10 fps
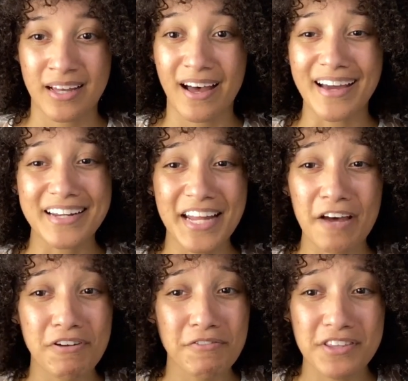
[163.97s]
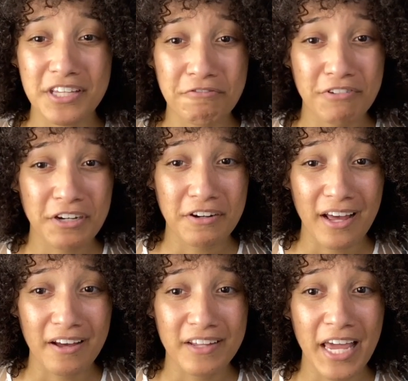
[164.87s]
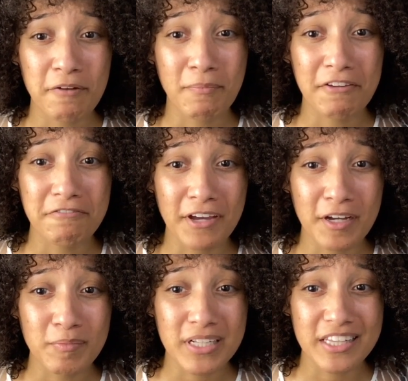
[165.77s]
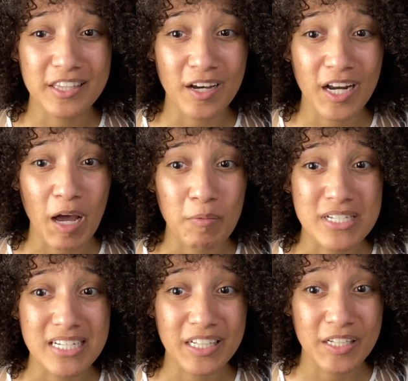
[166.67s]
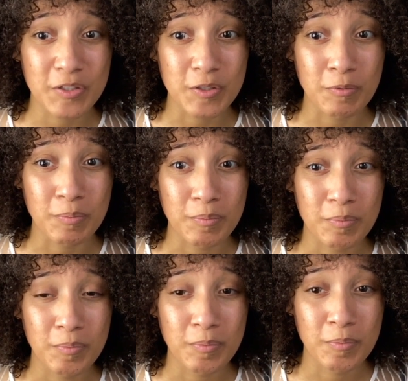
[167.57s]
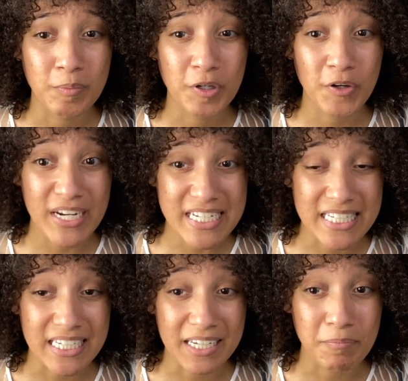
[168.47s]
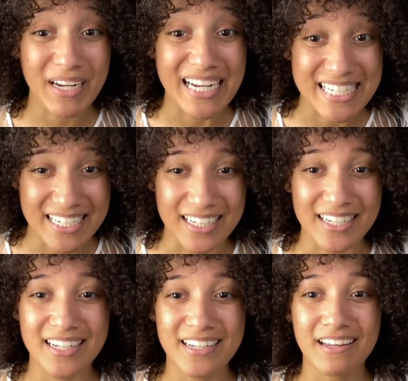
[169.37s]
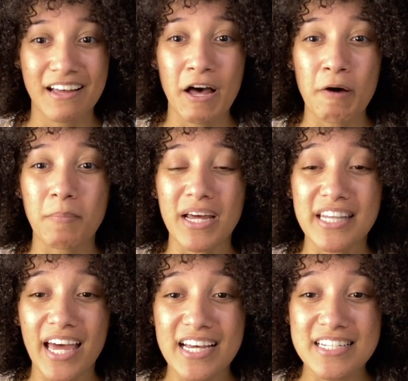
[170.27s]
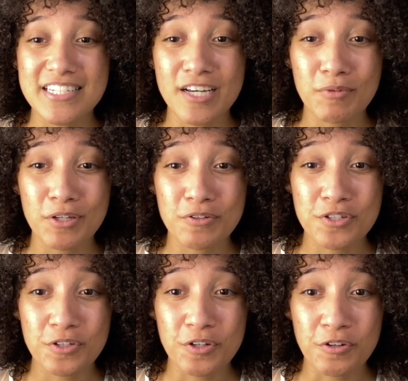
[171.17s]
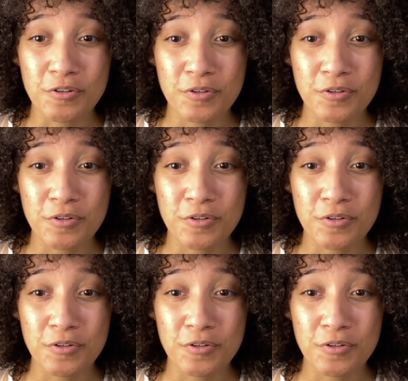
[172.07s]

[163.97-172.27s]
I didn't have everything figured out, and my family thought I was a little crazy, but I did it. My last W-2